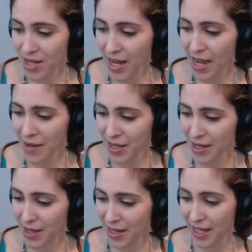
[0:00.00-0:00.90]
Um,
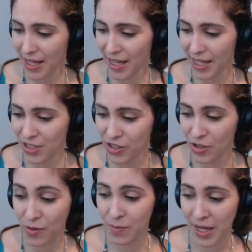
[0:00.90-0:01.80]
And, you
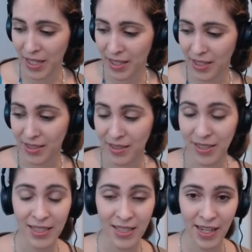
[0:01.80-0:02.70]
know, my
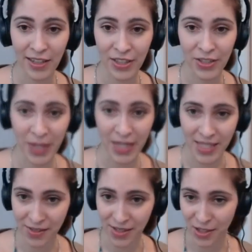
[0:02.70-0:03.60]
youngest daughter, who has
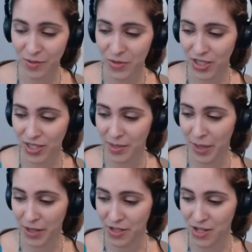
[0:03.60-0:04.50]
Down syndrome, she's
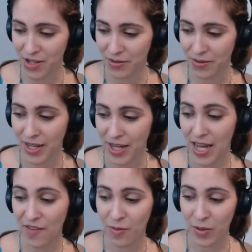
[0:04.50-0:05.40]
about to
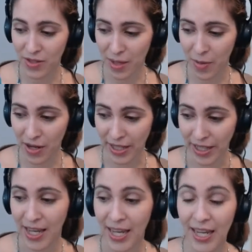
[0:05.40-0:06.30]
have a birthday
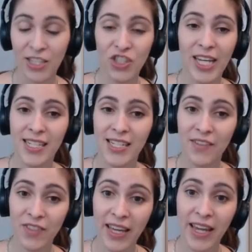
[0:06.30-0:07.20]
party, and she has
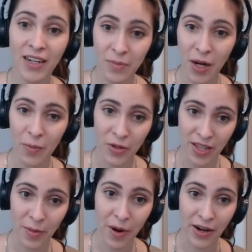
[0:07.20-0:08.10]
never cared about
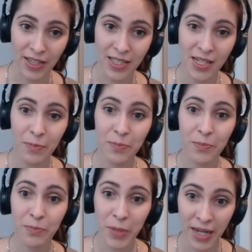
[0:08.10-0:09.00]
birthday parties,
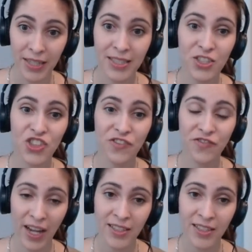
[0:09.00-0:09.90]
but she
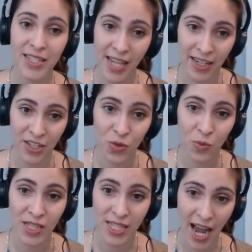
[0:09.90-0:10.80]
finally decided she
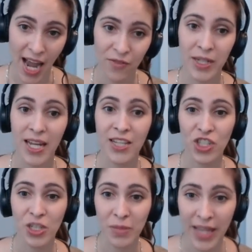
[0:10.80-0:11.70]
wants to have one, and
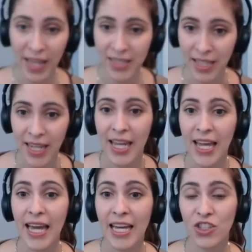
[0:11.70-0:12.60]
she planned it,
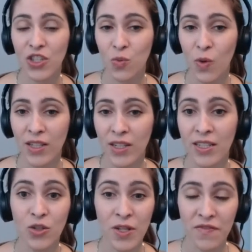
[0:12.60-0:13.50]
and she wanted
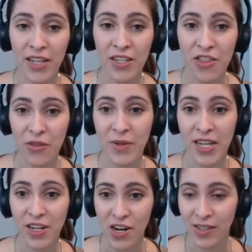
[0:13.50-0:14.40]
to invite three
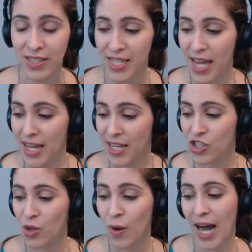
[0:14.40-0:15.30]
girls.
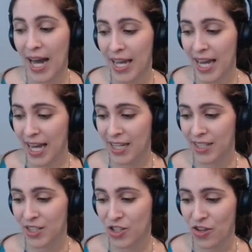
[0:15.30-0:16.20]
So I
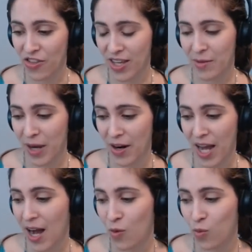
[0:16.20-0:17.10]
had to think about
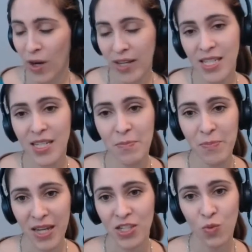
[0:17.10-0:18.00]
what is the
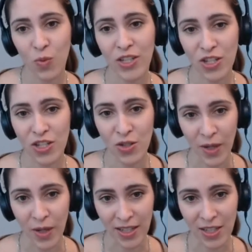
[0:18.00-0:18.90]
best way to do
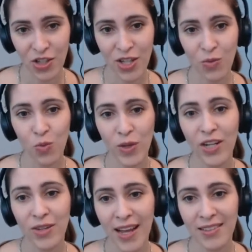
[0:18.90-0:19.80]
it so that we
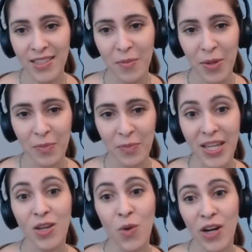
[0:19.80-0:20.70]
don't end up
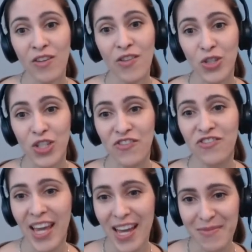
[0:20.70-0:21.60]
being one of those
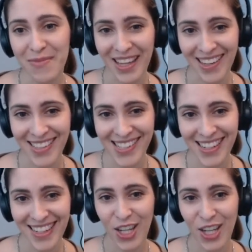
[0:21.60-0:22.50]
families
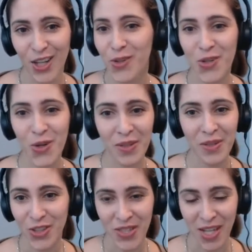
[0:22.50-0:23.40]
who nobody
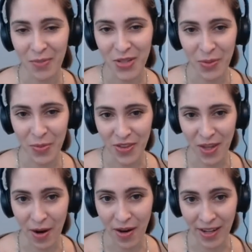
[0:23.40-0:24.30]
shows up to the
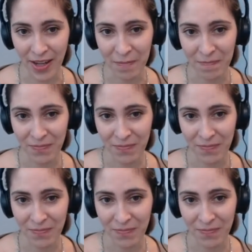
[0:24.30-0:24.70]
birthday party.